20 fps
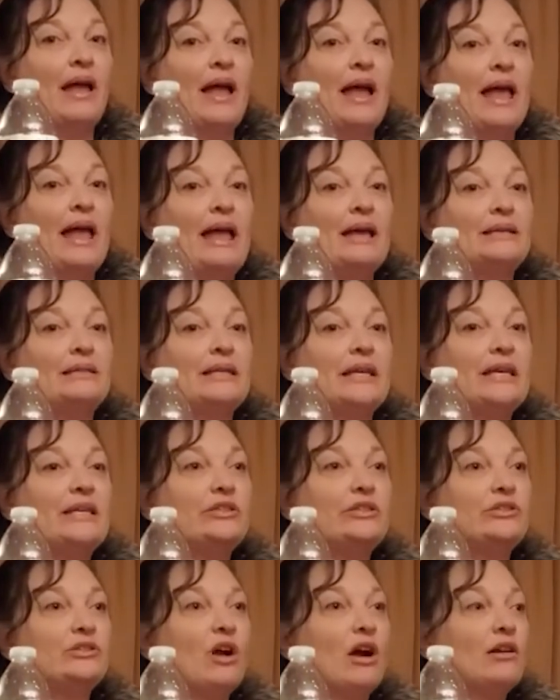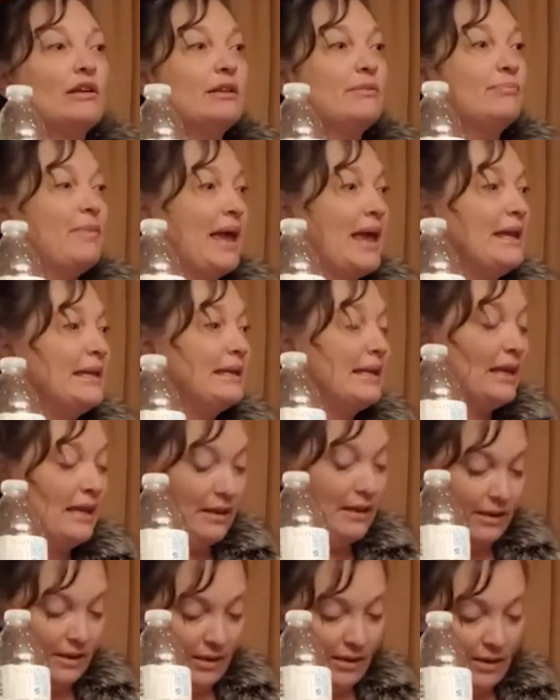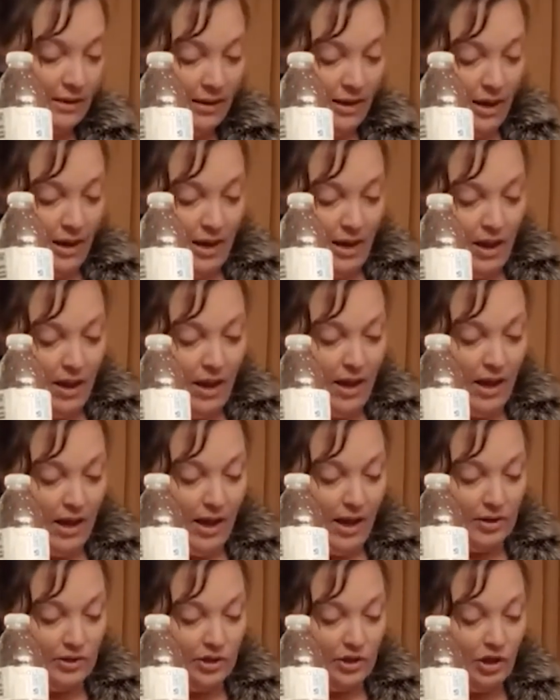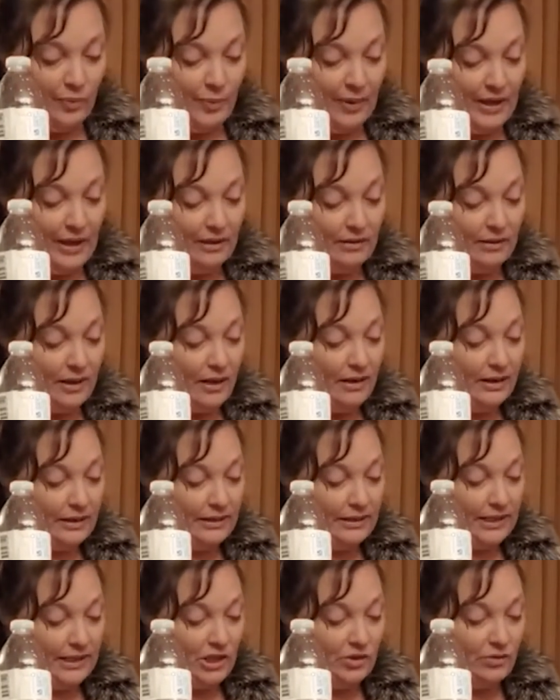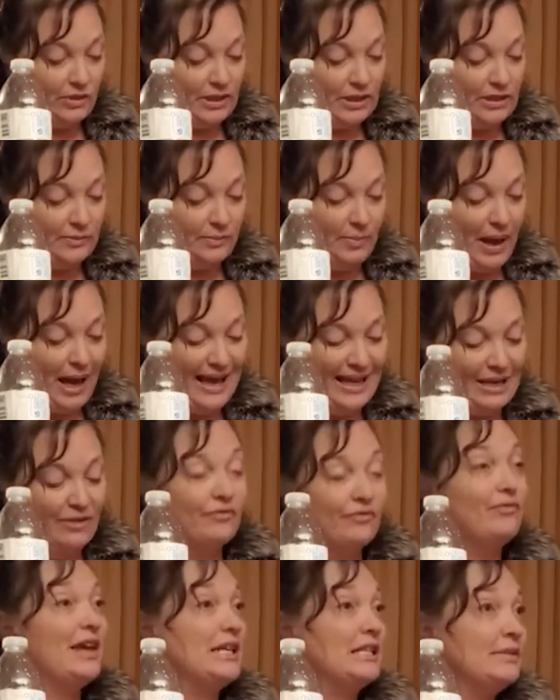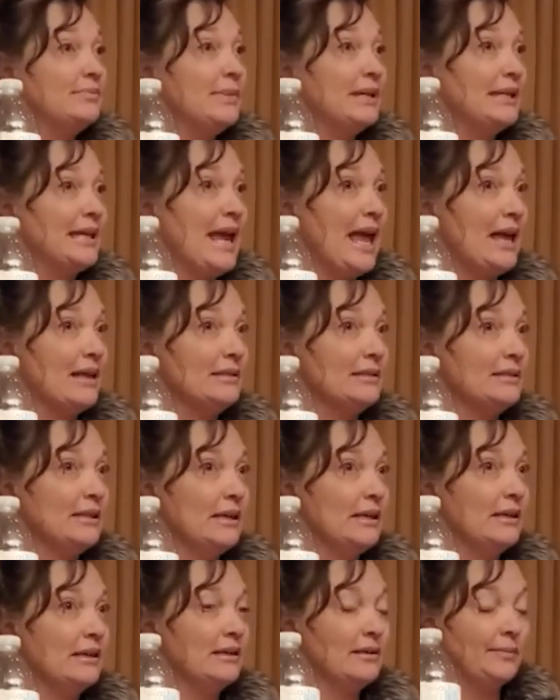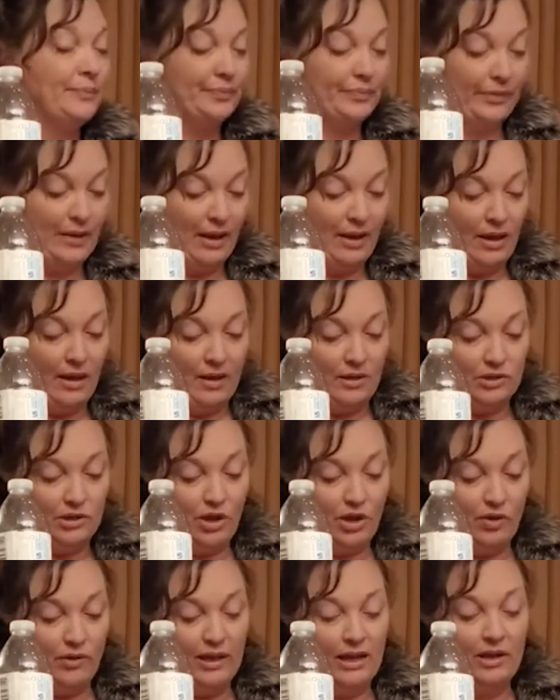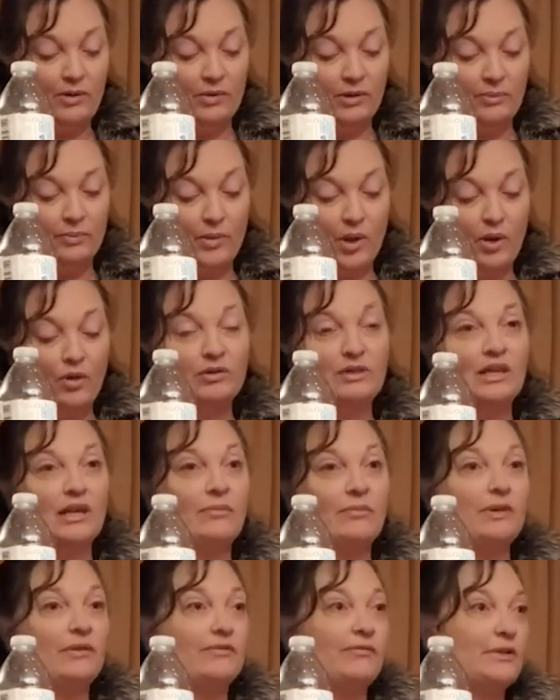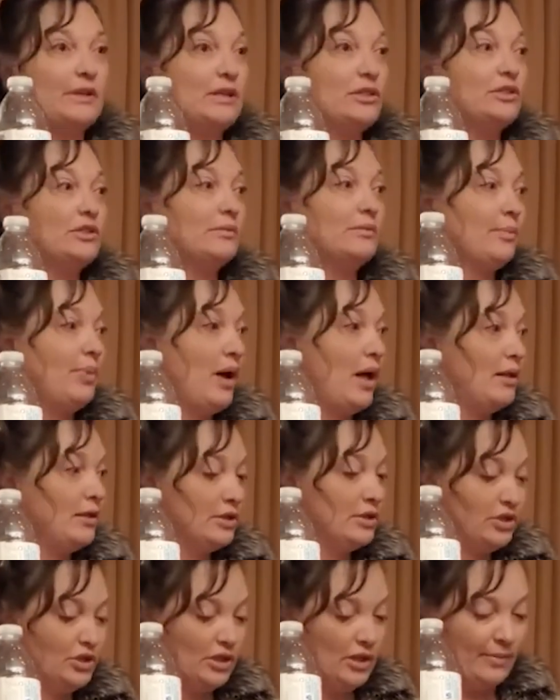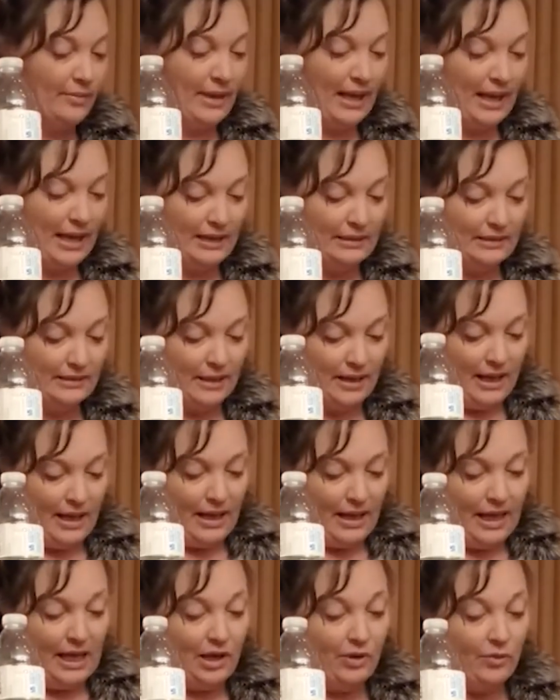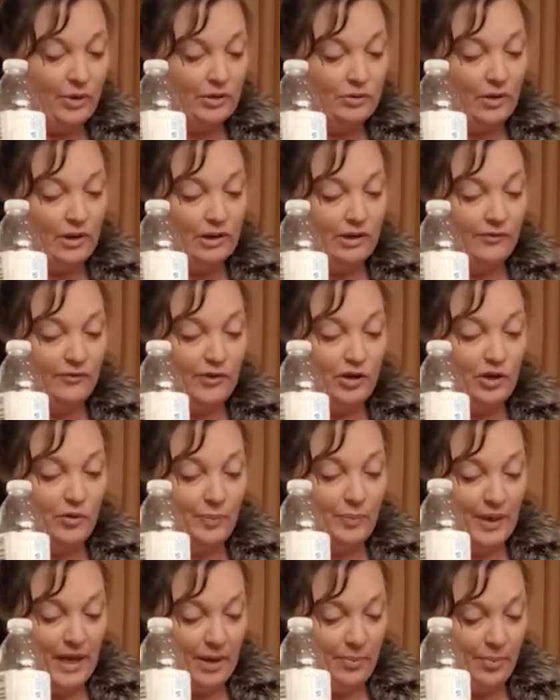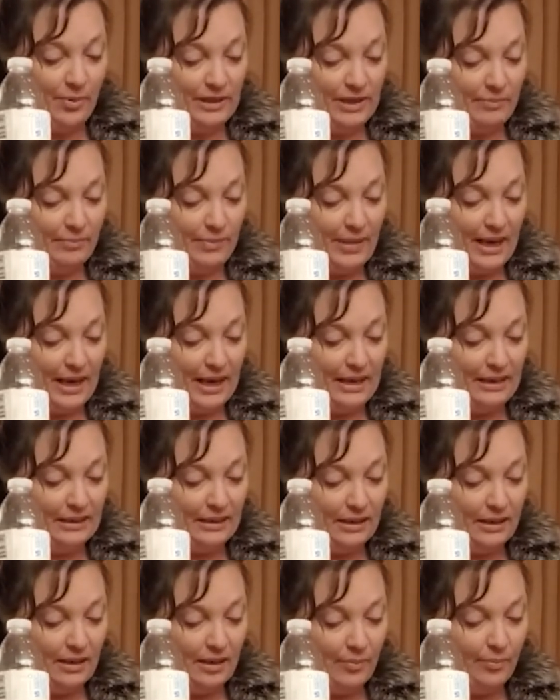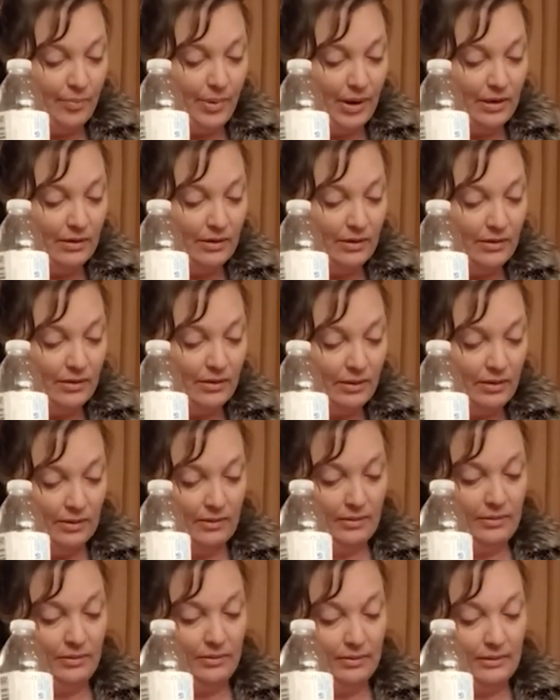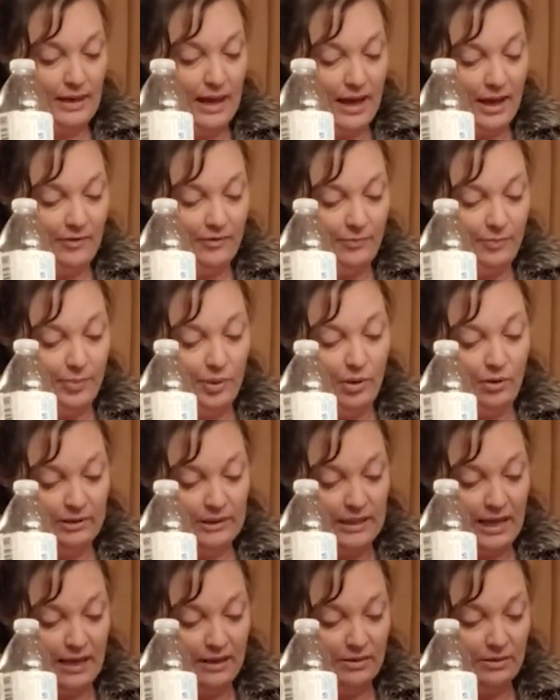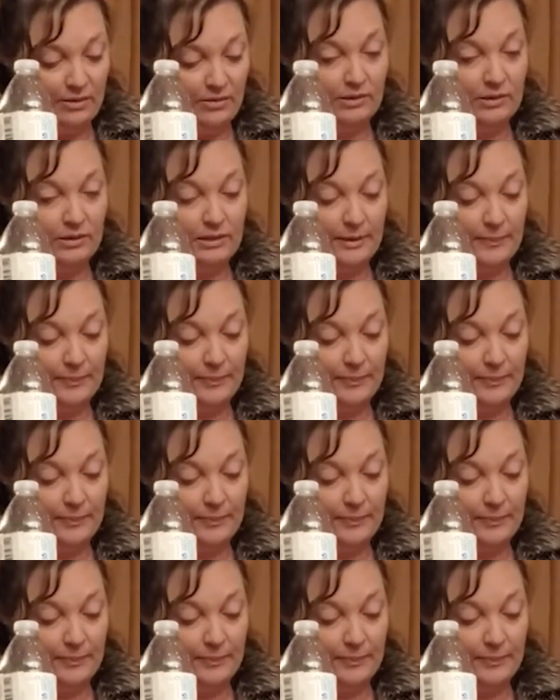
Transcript: and he started making European gun accessories by investment casting. So he would mold them and finish them and polish them, and he was one of the few people that made butter knife bolt handles.